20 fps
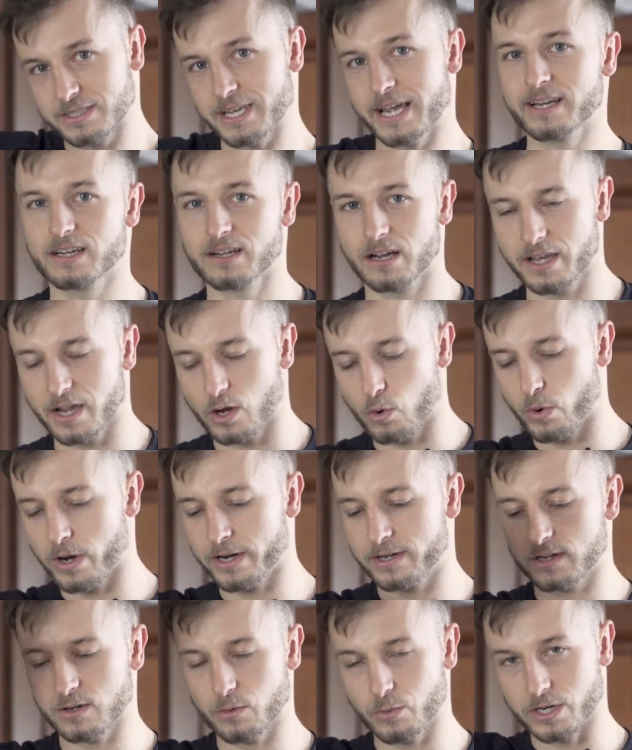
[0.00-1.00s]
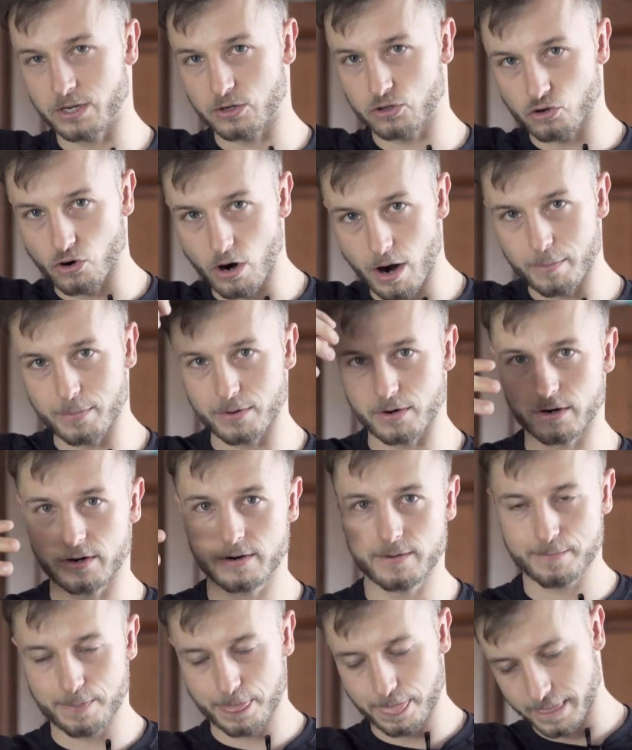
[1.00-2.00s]
take the liquid with a
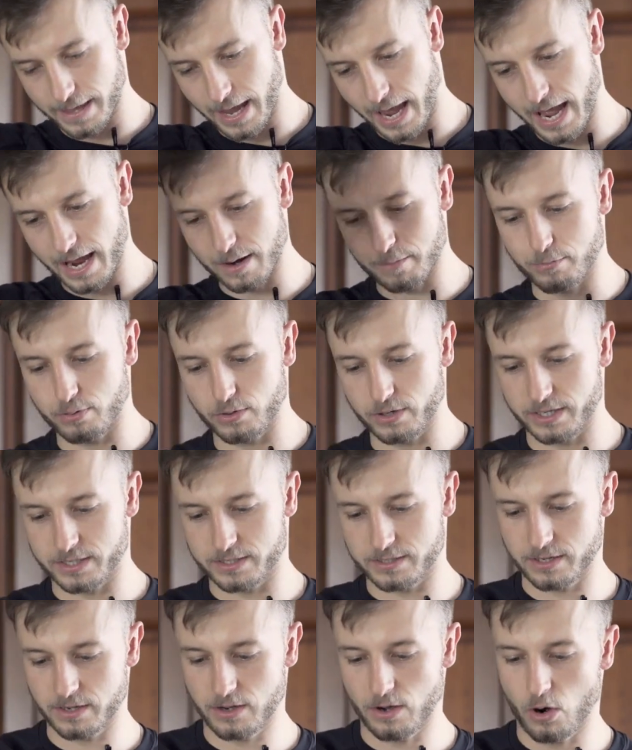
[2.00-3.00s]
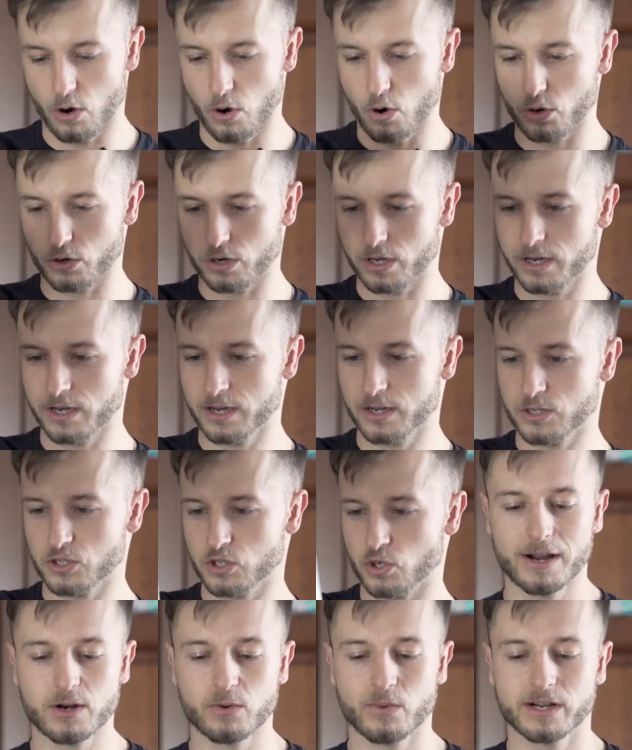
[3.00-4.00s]
dropper and put it on.
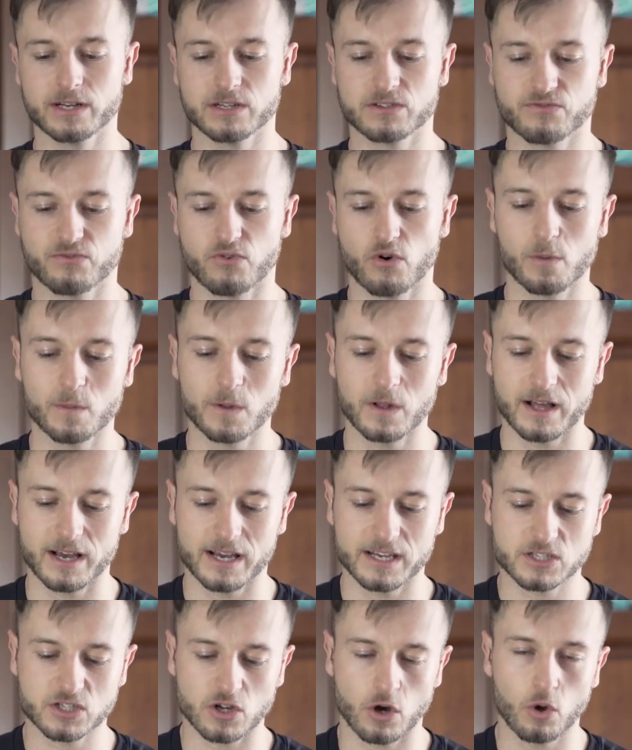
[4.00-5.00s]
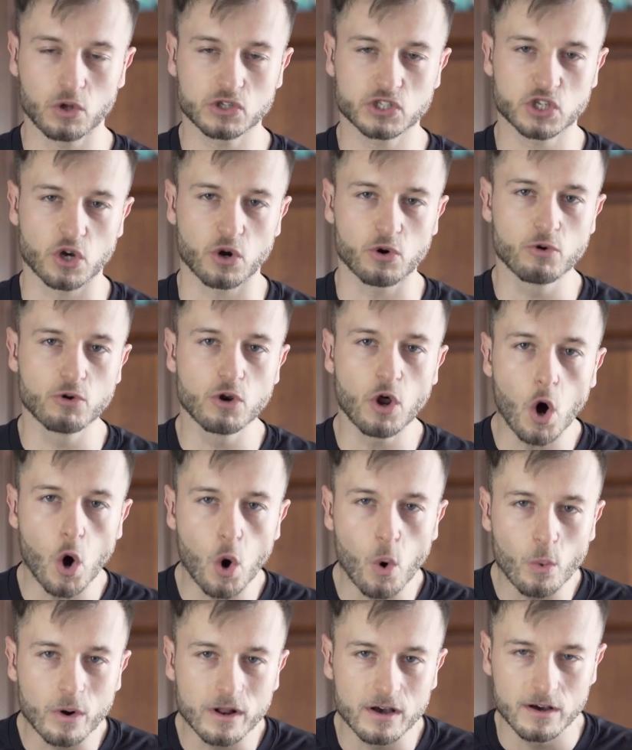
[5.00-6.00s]
By the way, this formula is also
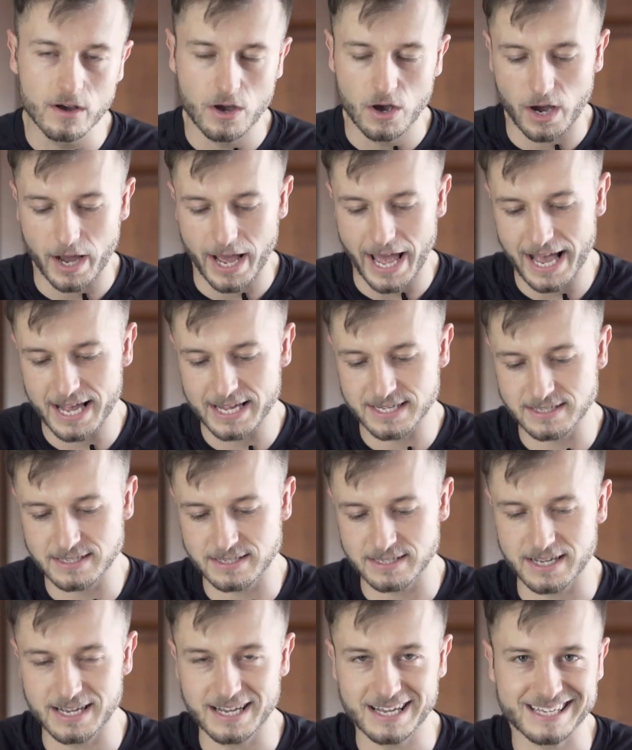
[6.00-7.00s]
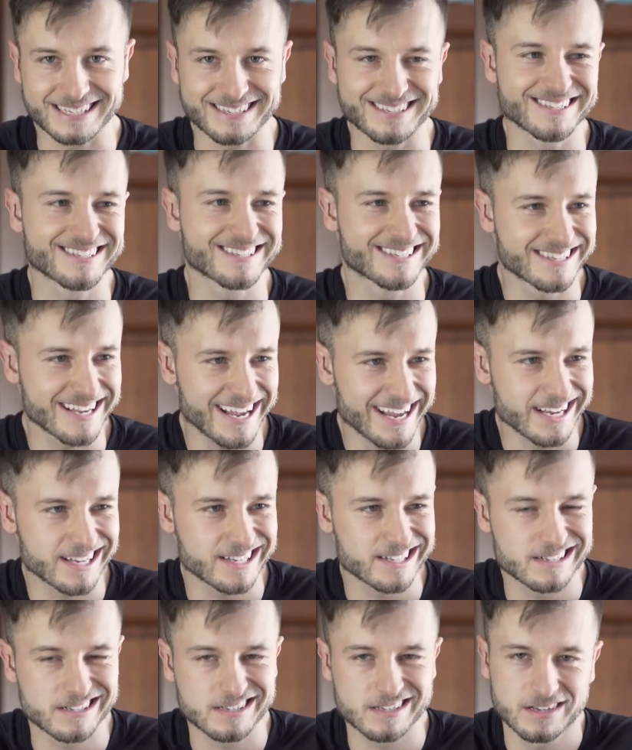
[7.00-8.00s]
known as
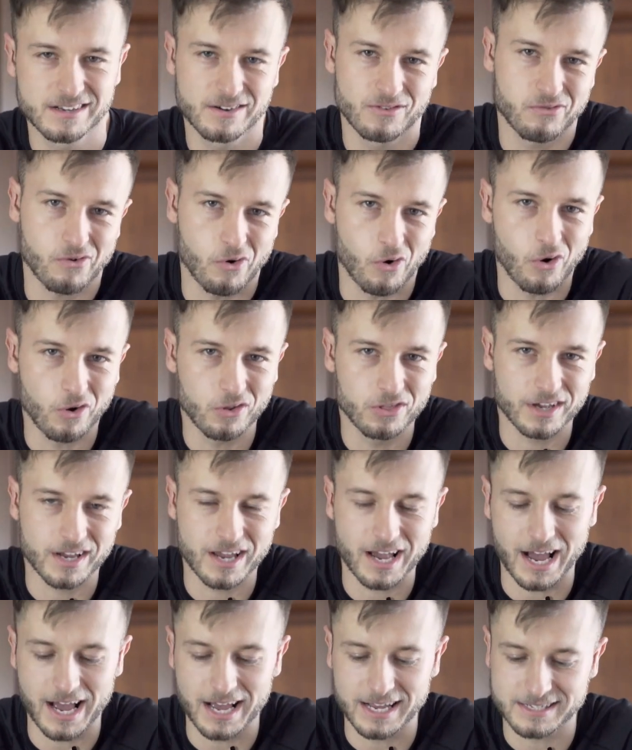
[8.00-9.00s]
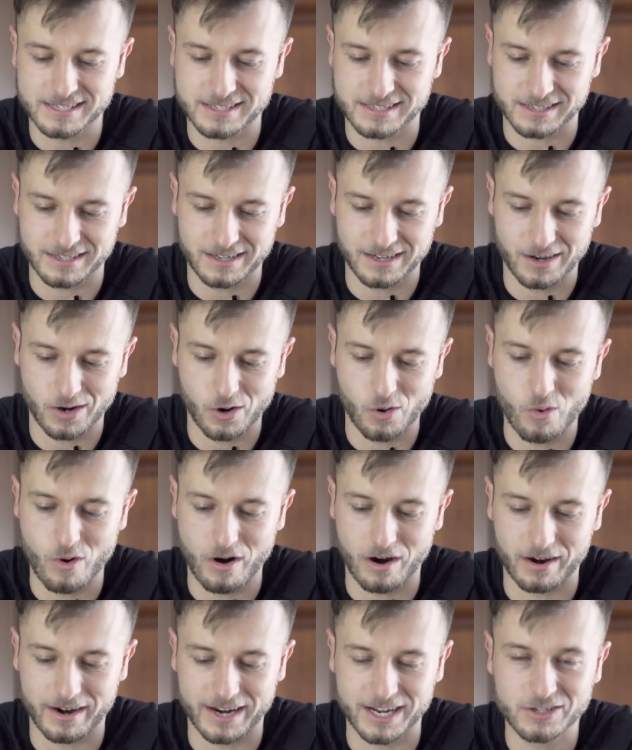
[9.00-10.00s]
ZIX for all the guys
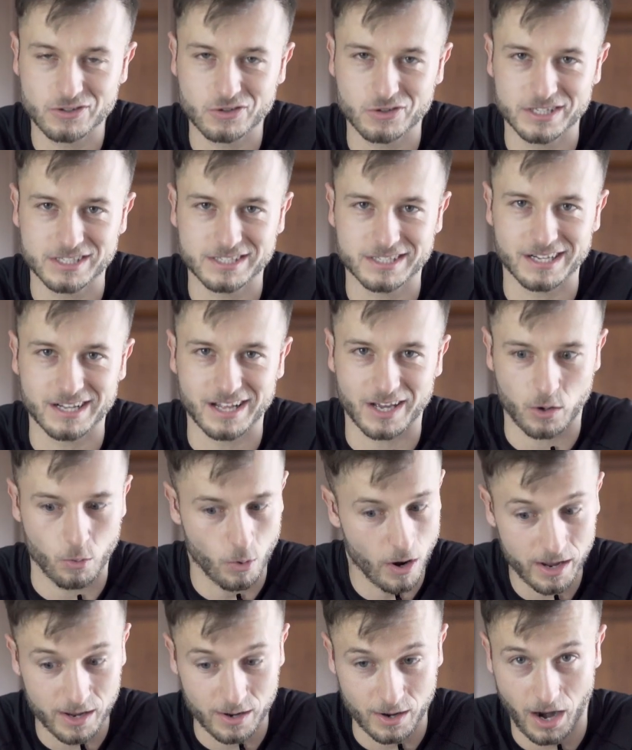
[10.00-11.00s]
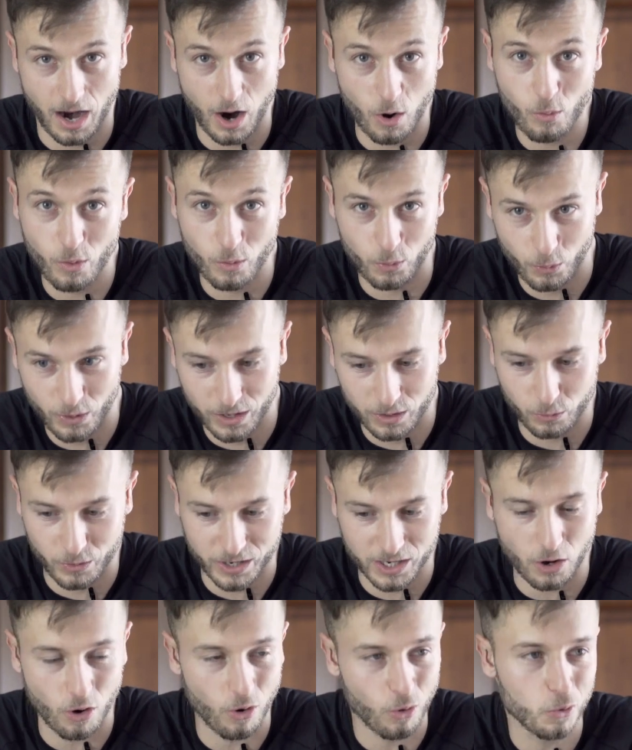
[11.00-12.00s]
who are interested, like, hey, how will
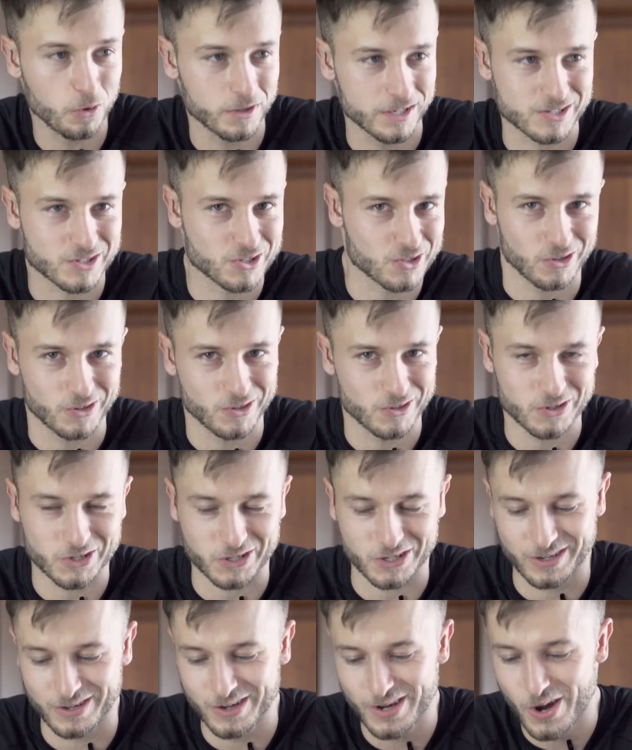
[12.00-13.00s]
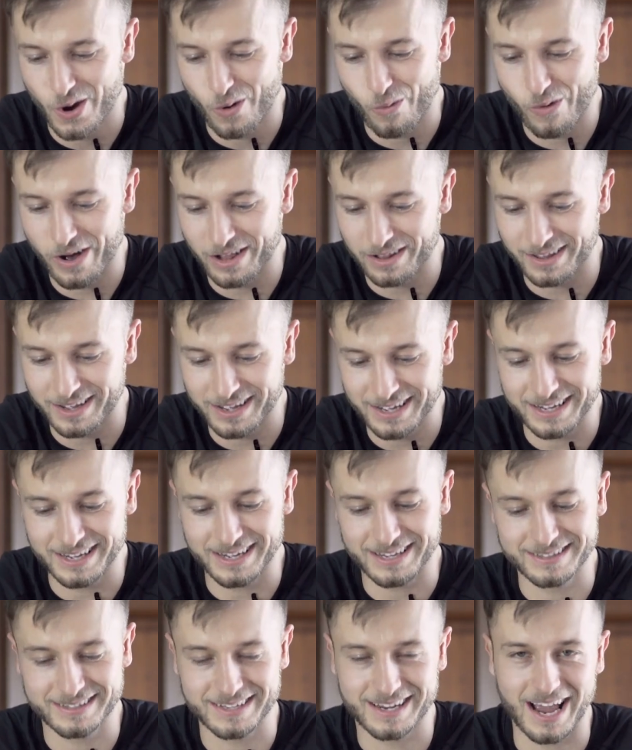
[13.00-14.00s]
we call this solution?
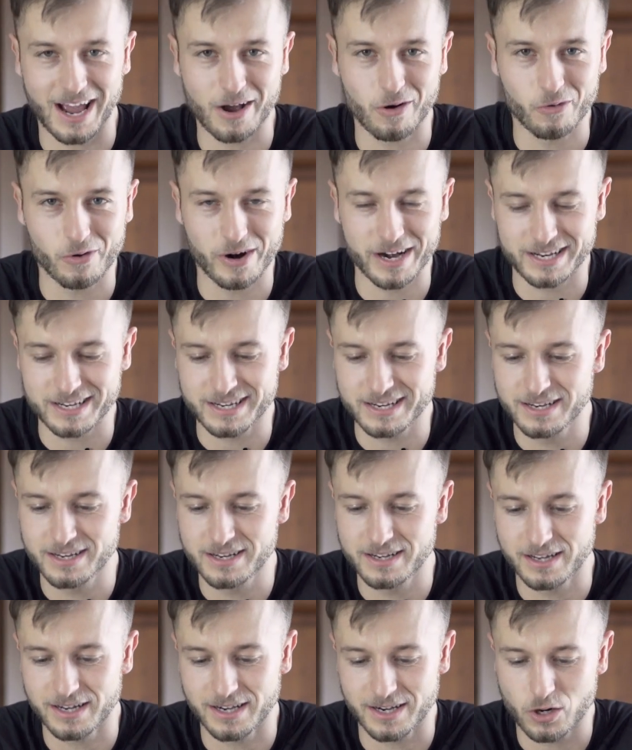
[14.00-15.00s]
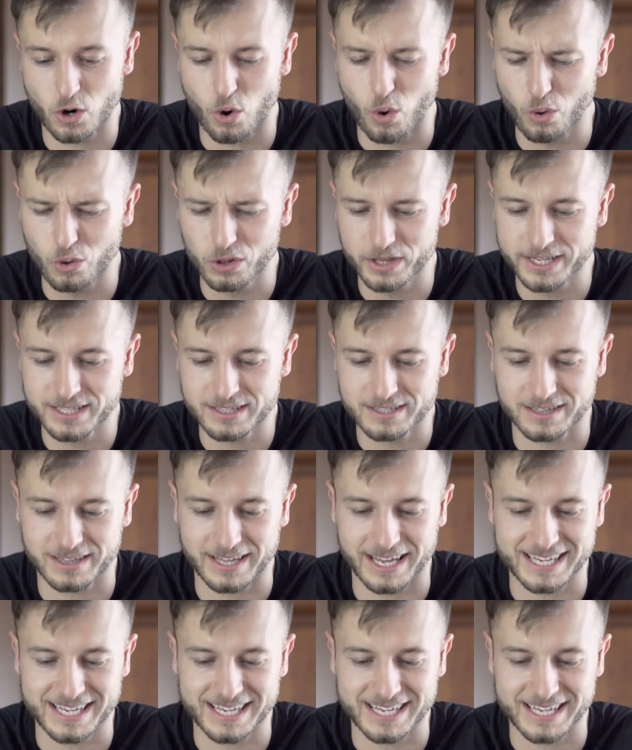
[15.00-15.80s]
Well, the guy already called it